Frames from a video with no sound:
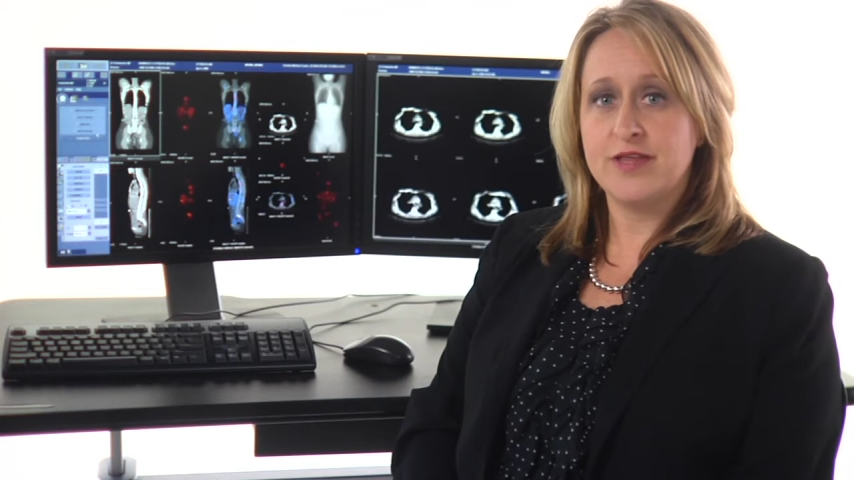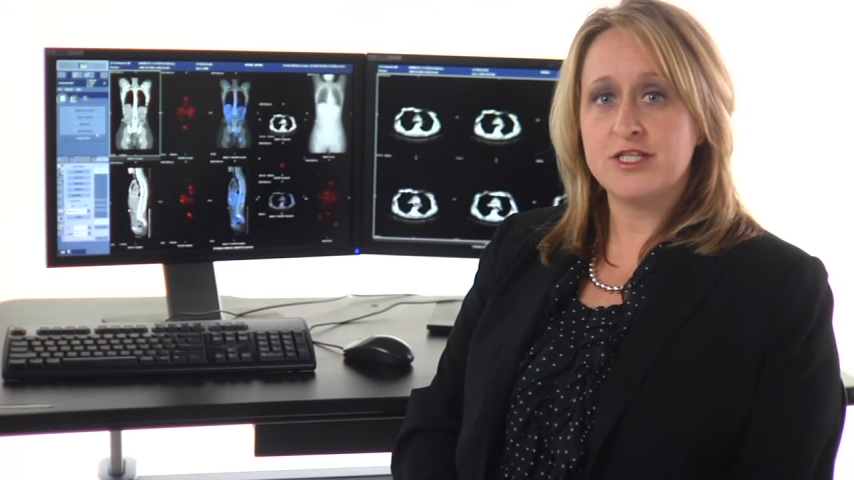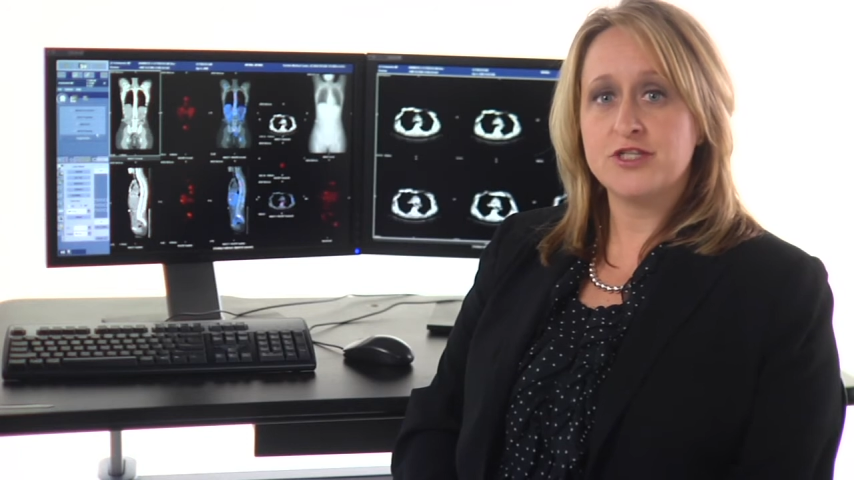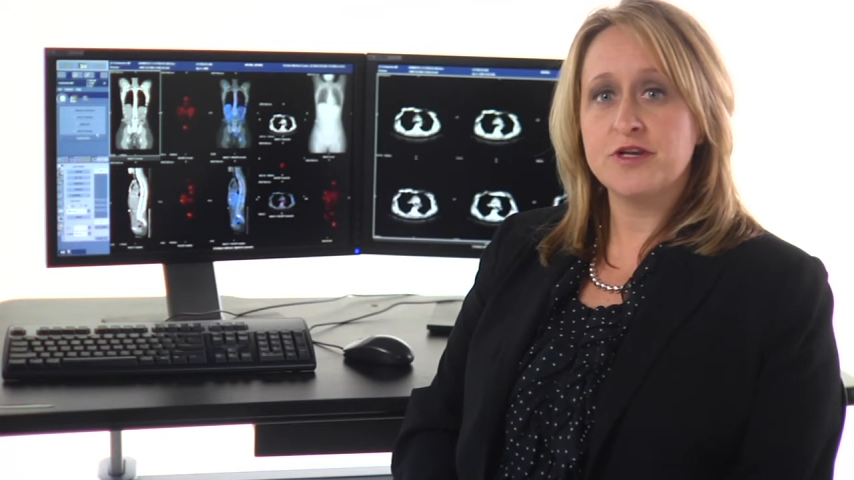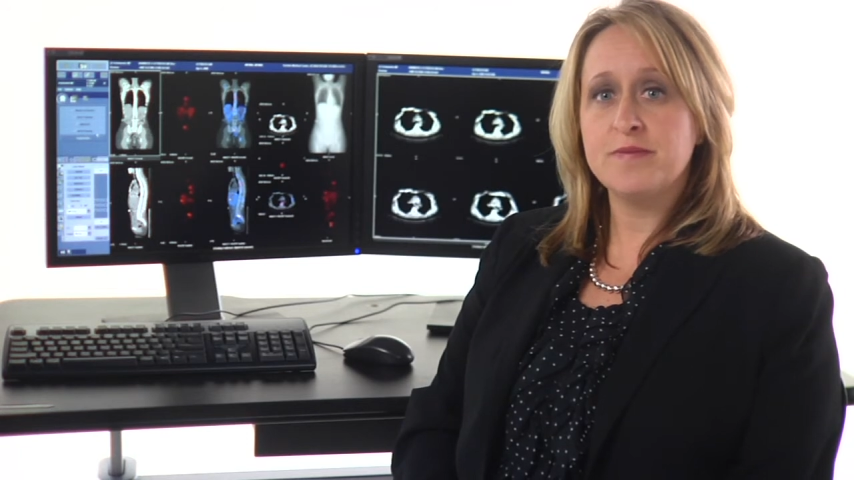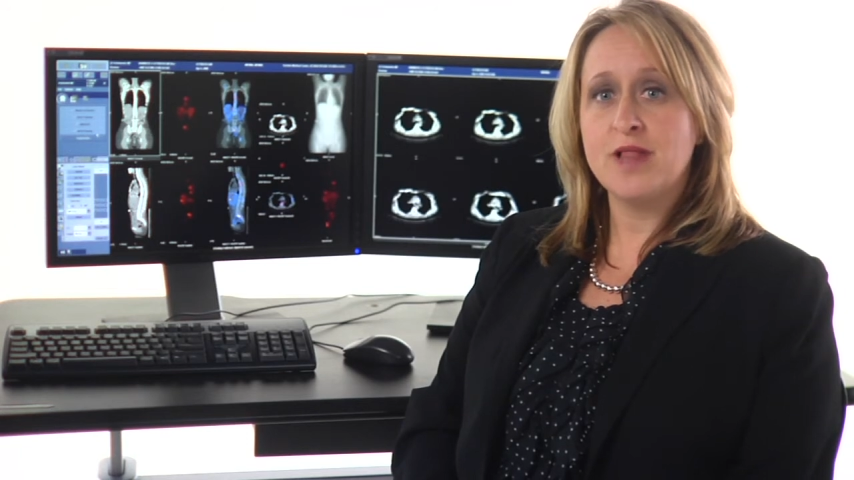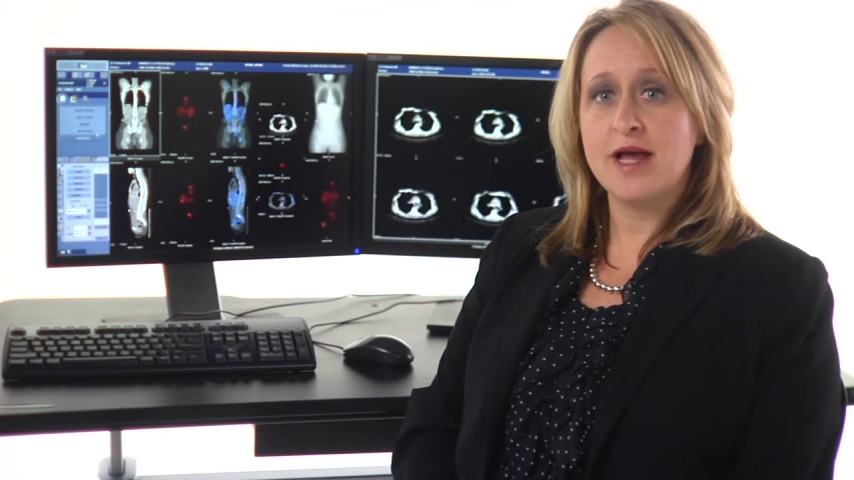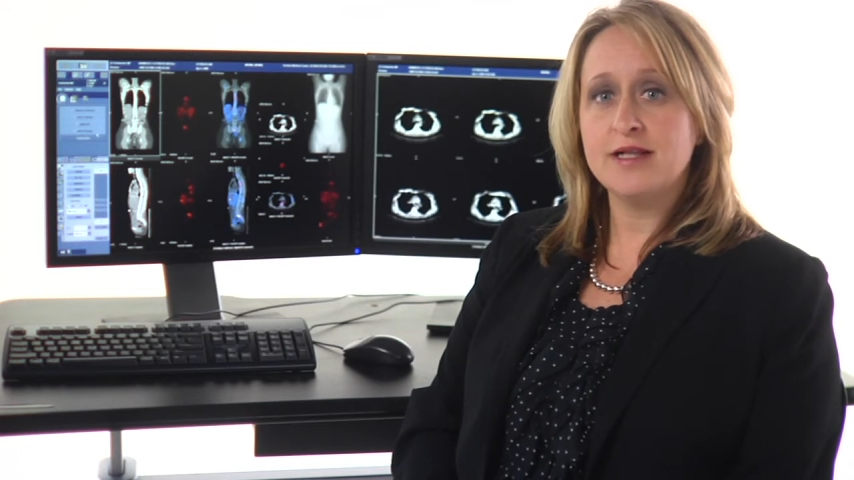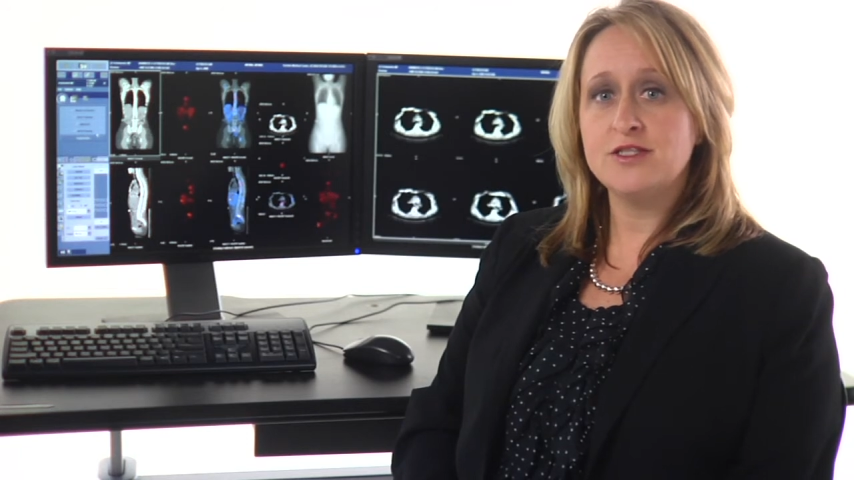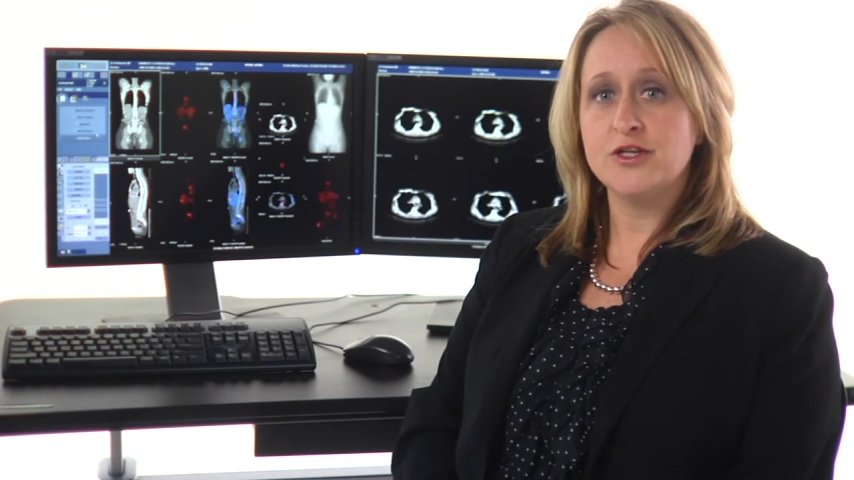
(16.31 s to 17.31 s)
that
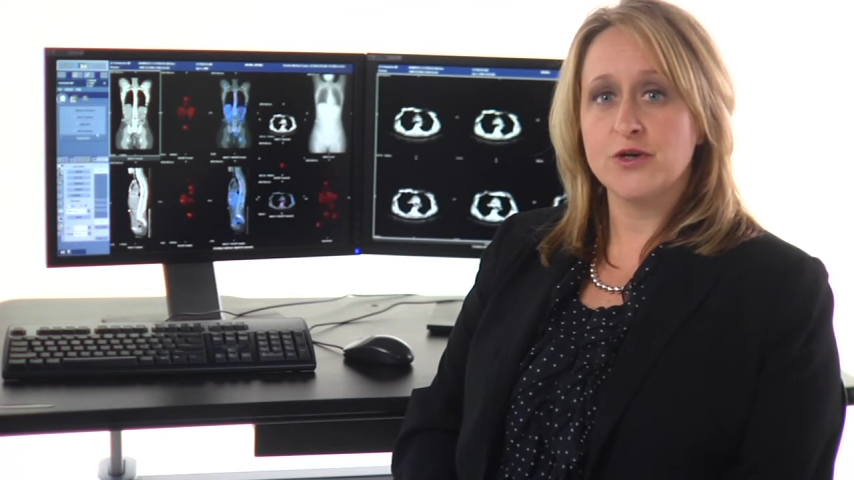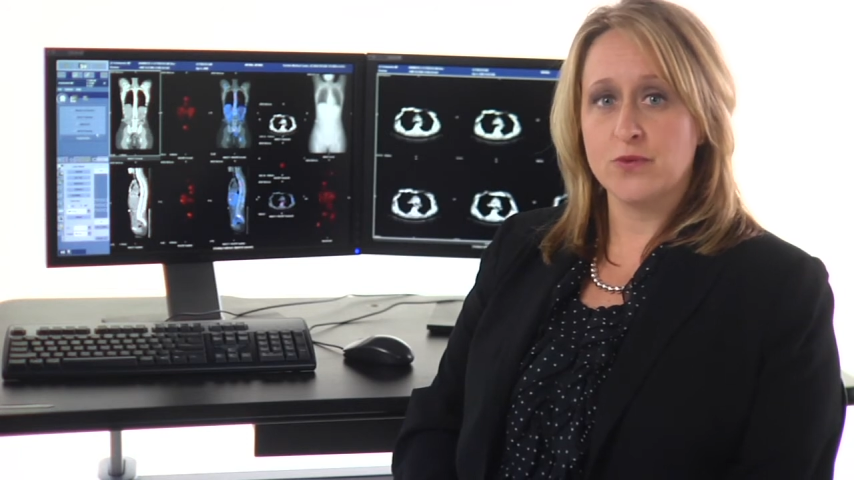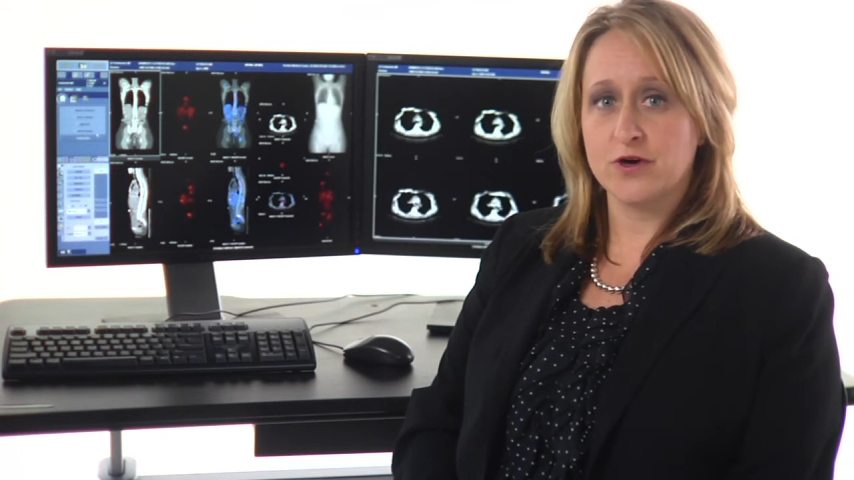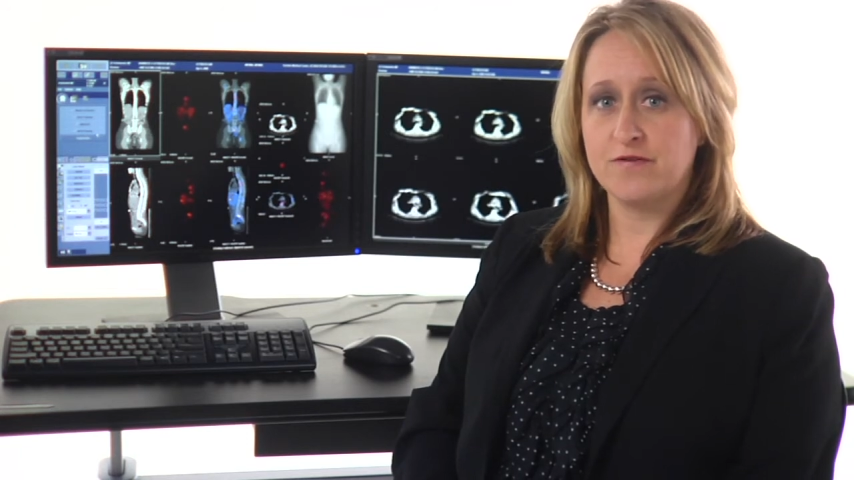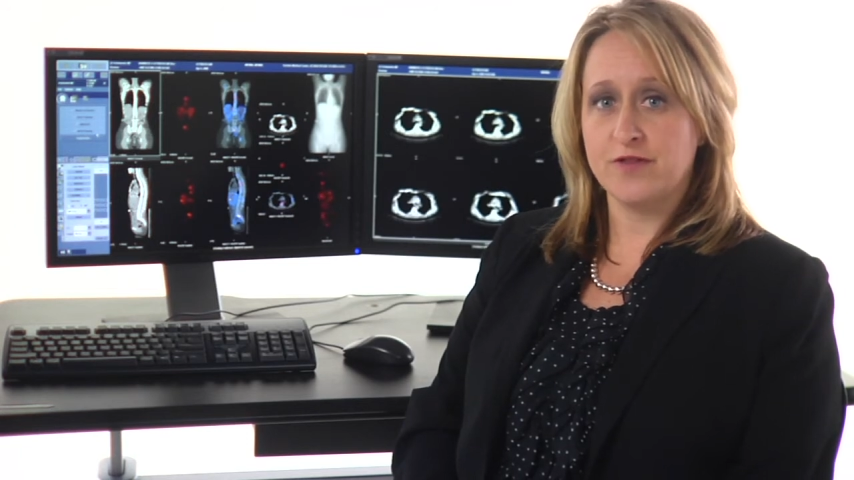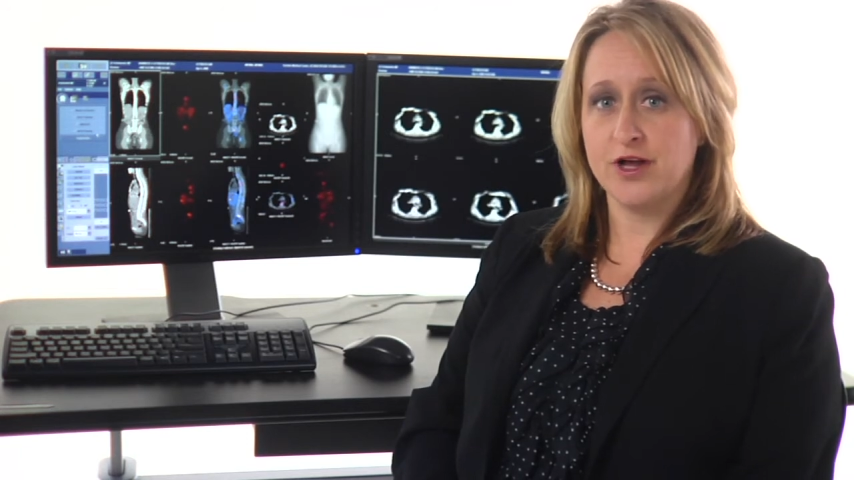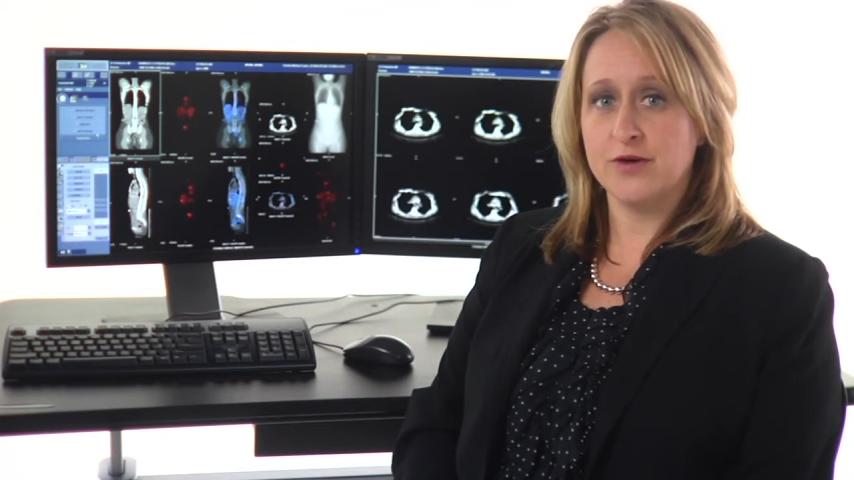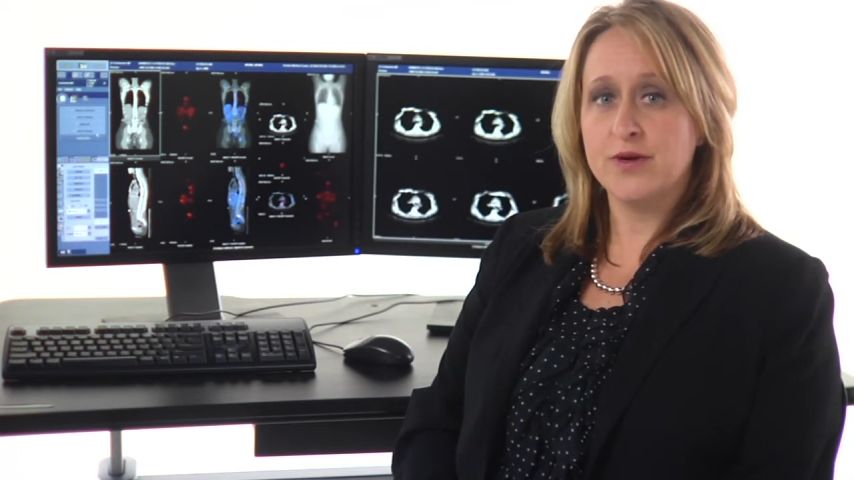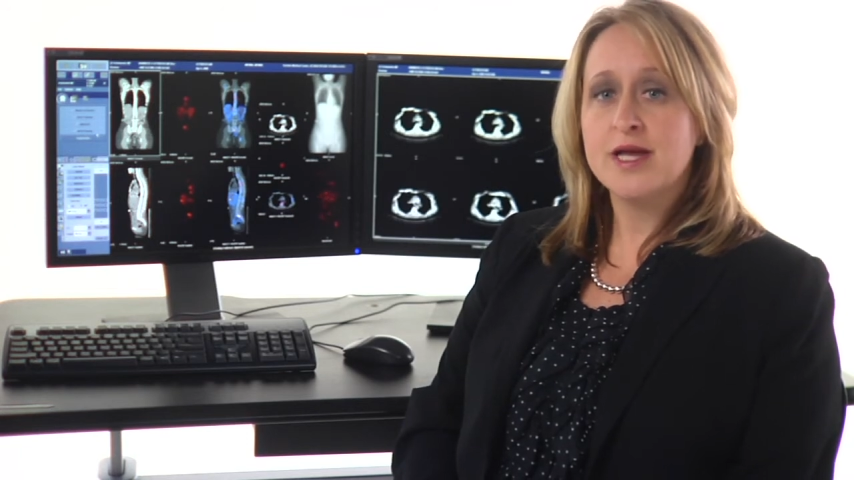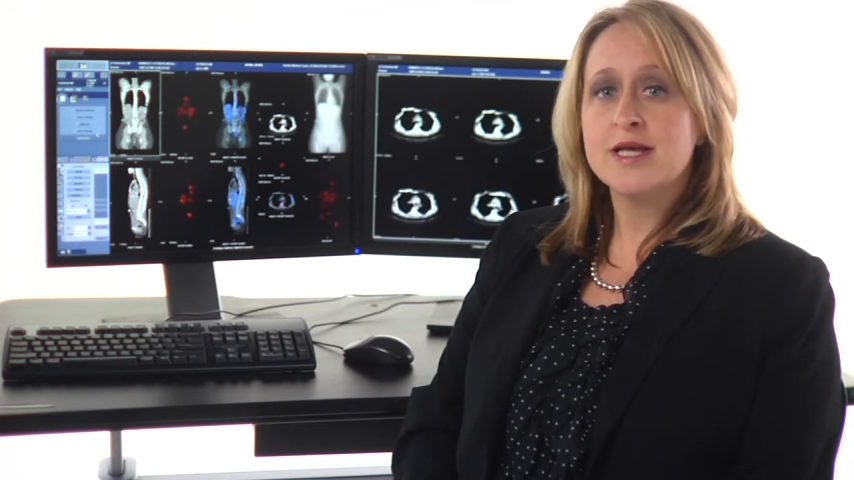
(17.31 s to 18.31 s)
streamlines your workflow,